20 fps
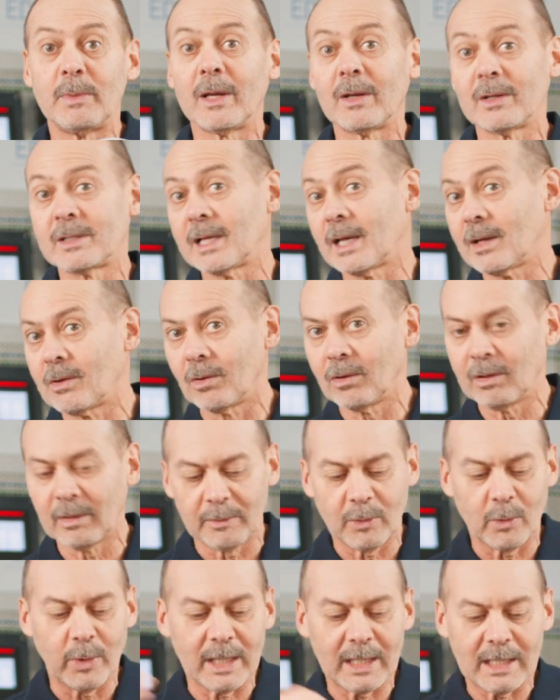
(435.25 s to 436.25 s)
because they call
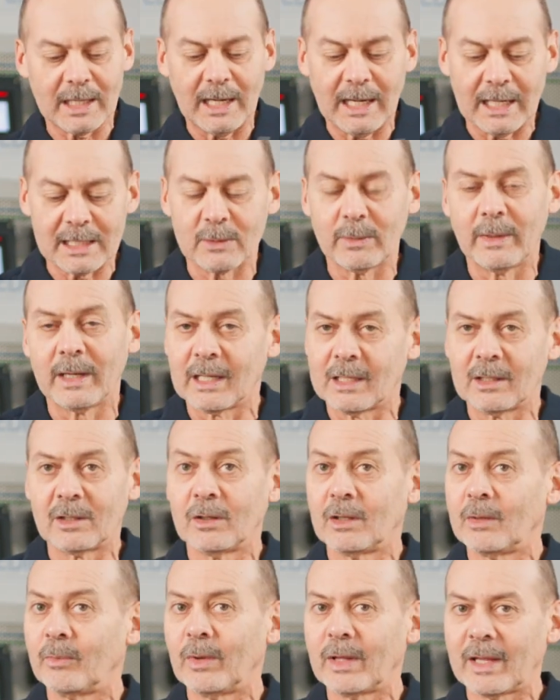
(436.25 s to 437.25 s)
them quick connects. We can
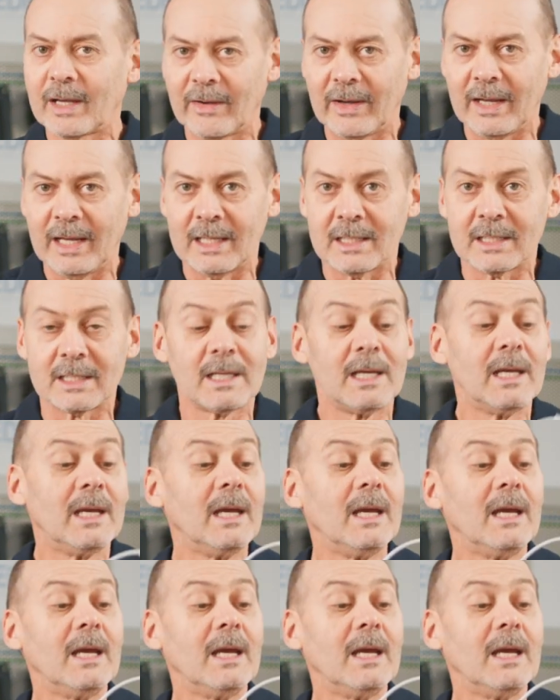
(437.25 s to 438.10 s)
do them with our hands.